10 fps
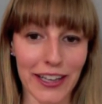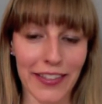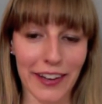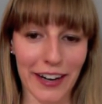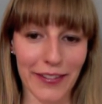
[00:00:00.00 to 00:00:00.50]
at
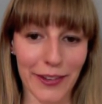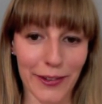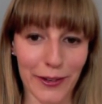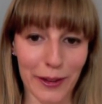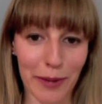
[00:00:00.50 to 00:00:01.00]
the Harvard
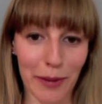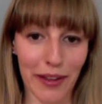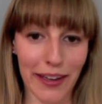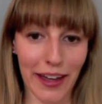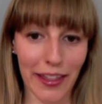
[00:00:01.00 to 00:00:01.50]
School of
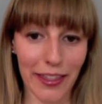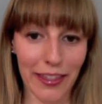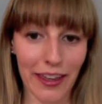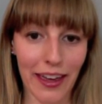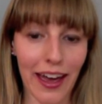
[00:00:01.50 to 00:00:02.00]
Public Health.
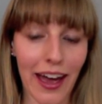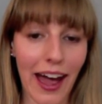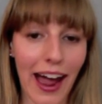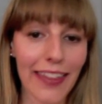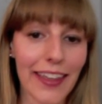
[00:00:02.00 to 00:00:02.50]
I'd